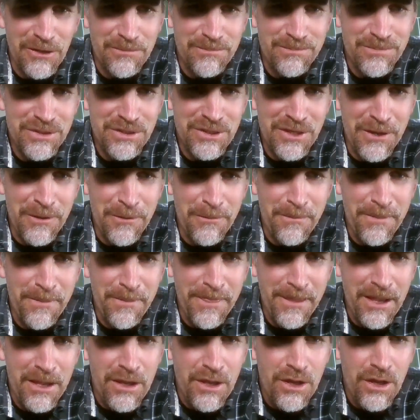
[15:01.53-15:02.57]
So,
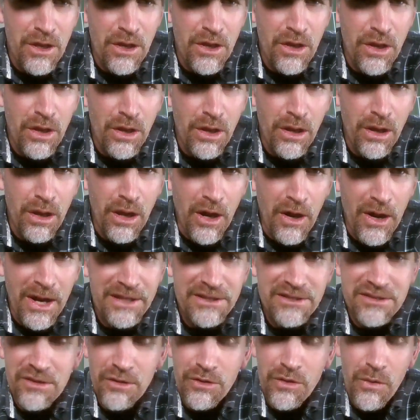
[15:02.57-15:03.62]
all right.
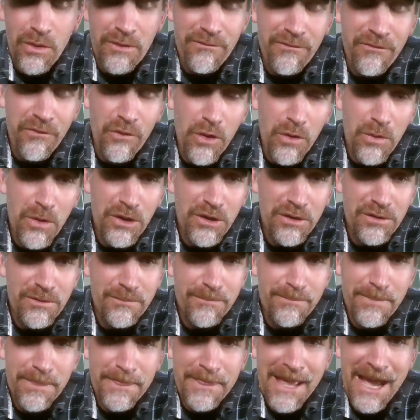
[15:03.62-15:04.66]
So going forward
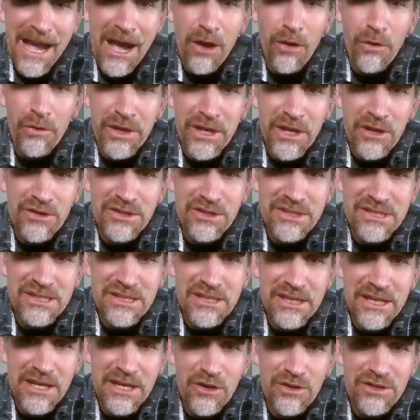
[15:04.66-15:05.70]
now, here's
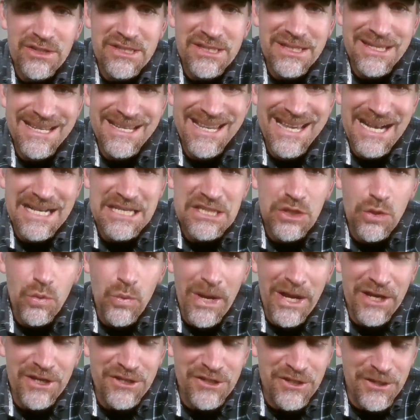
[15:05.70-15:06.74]
here's the next
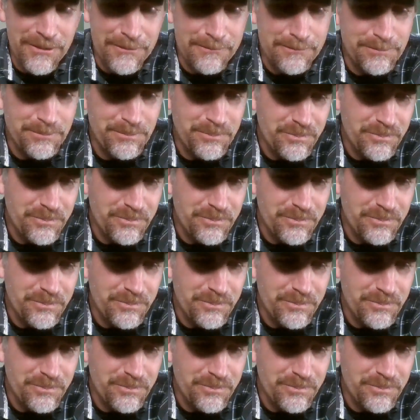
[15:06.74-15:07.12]
question: